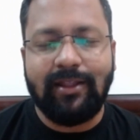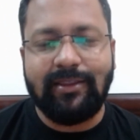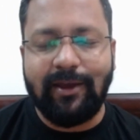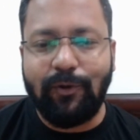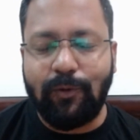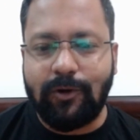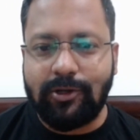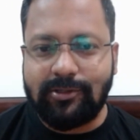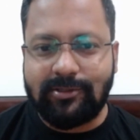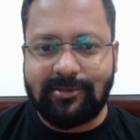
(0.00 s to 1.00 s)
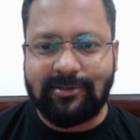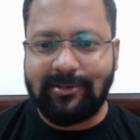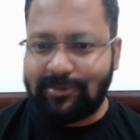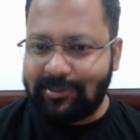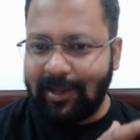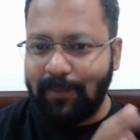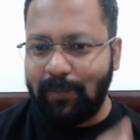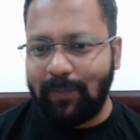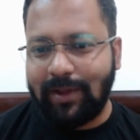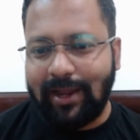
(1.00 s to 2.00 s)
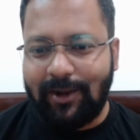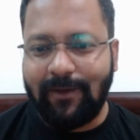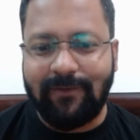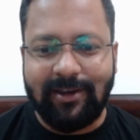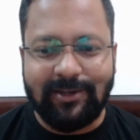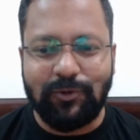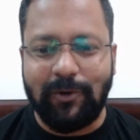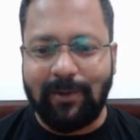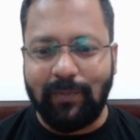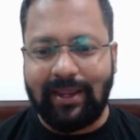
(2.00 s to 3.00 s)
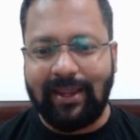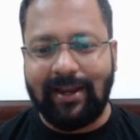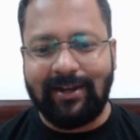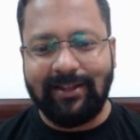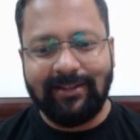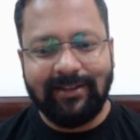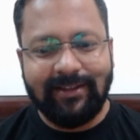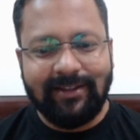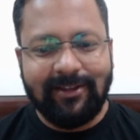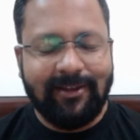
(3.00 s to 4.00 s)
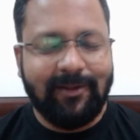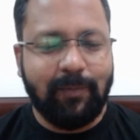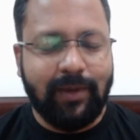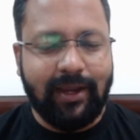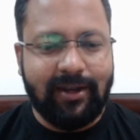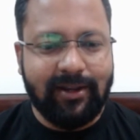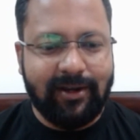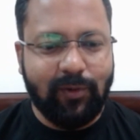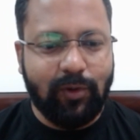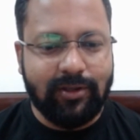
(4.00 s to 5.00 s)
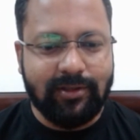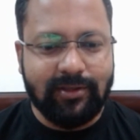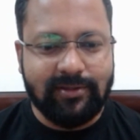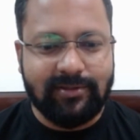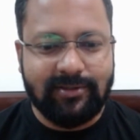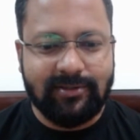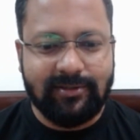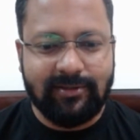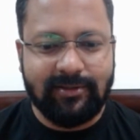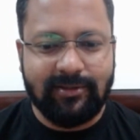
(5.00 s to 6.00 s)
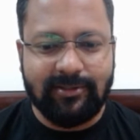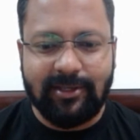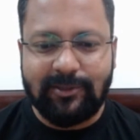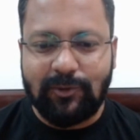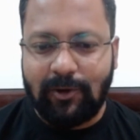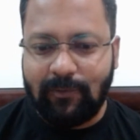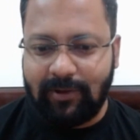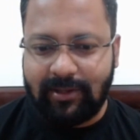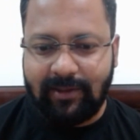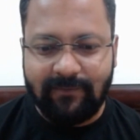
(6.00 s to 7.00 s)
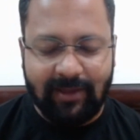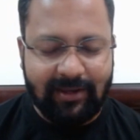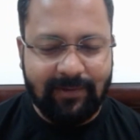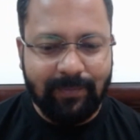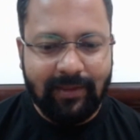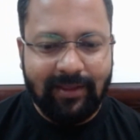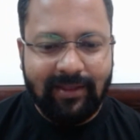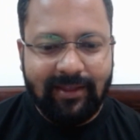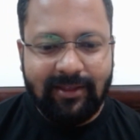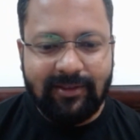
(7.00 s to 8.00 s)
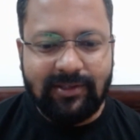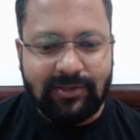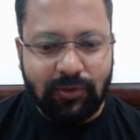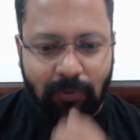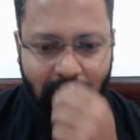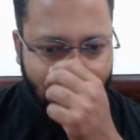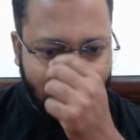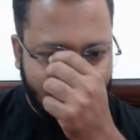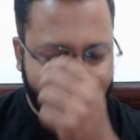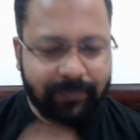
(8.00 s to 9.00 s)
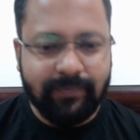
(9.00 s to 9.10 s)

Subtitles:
There was some kind of an issue at my end. My internet was just not working fine, so